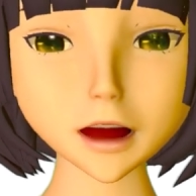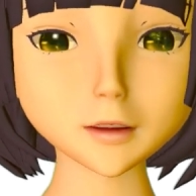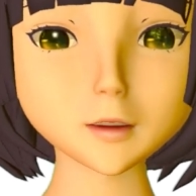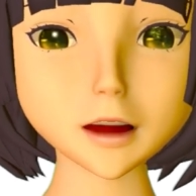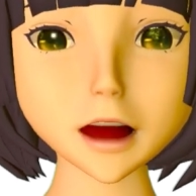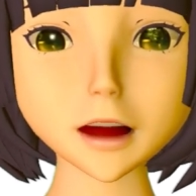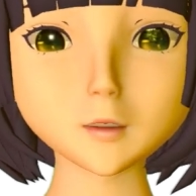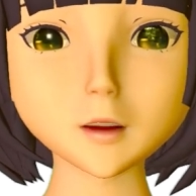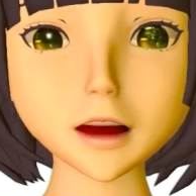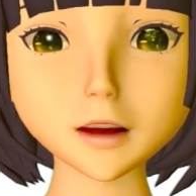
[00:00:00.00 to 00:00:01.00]
And
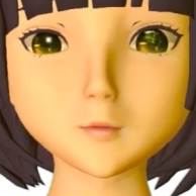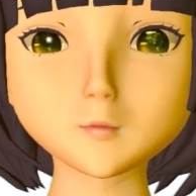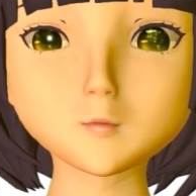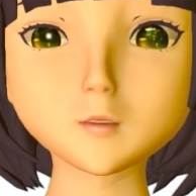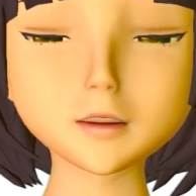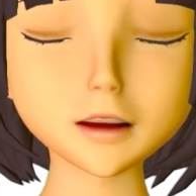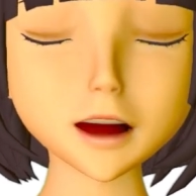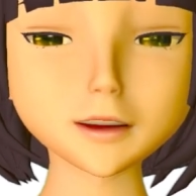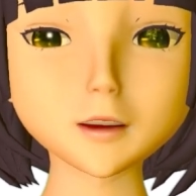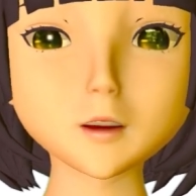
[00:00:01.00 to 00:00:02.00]
actually,
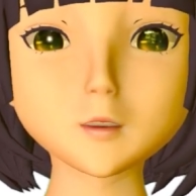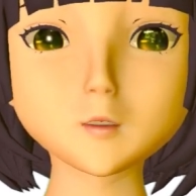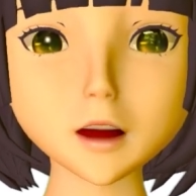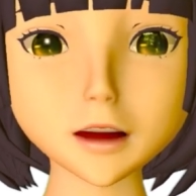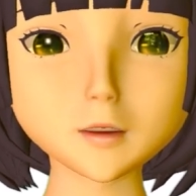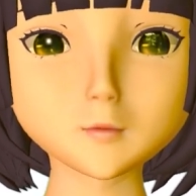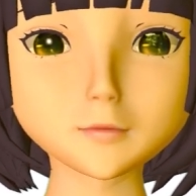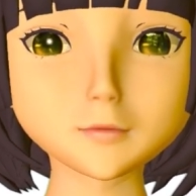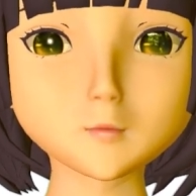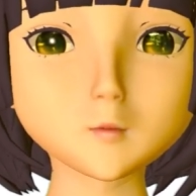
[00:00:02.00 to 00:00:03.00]
that unit
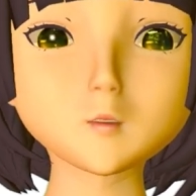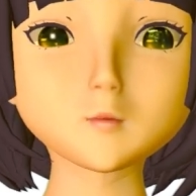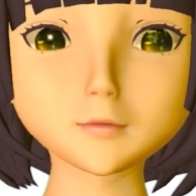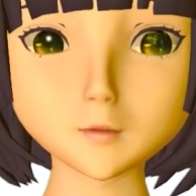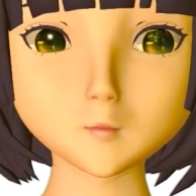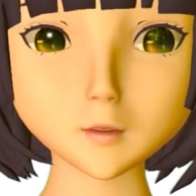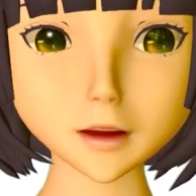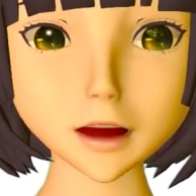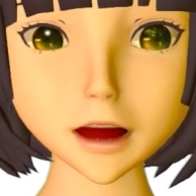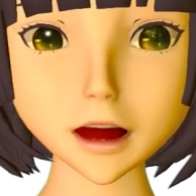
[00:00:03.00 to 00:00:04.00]
could be called
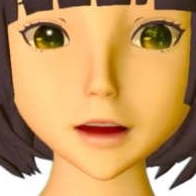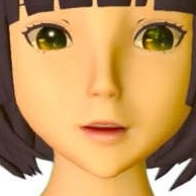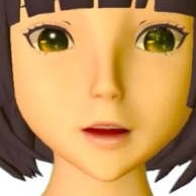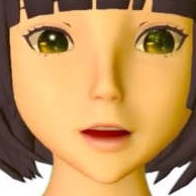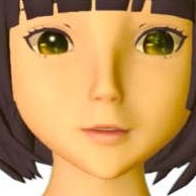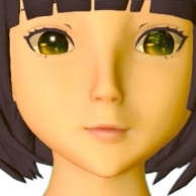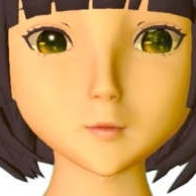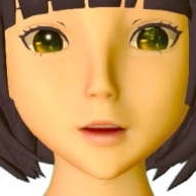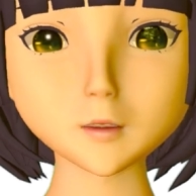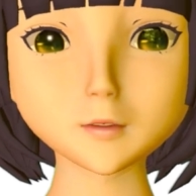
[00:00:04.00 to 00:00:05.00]
a na
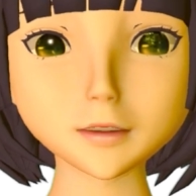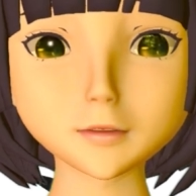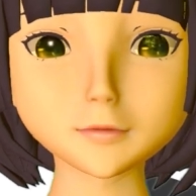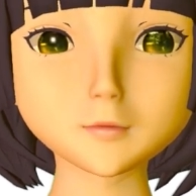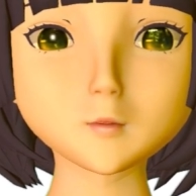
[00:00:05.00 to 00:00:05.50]
adjective, because